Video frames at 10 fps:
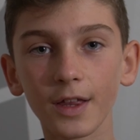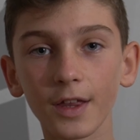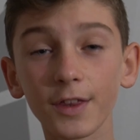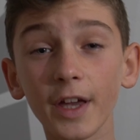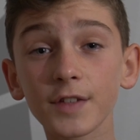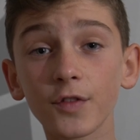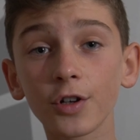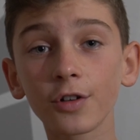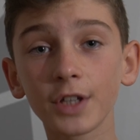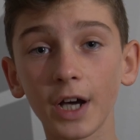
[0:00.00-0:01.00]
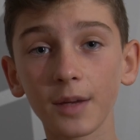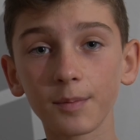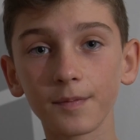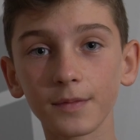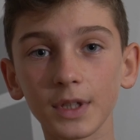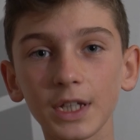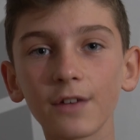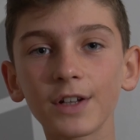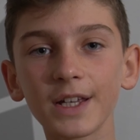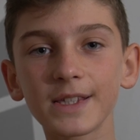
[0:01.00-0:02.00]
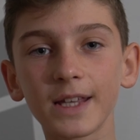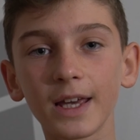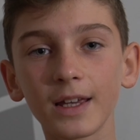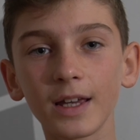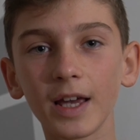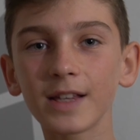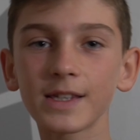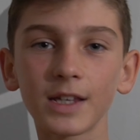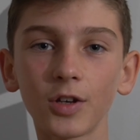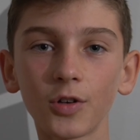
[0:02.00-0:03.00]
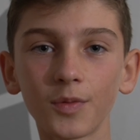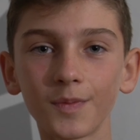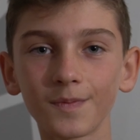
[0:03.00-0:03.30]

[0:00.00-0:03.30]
Thanks for your time. Have a nice day and see you.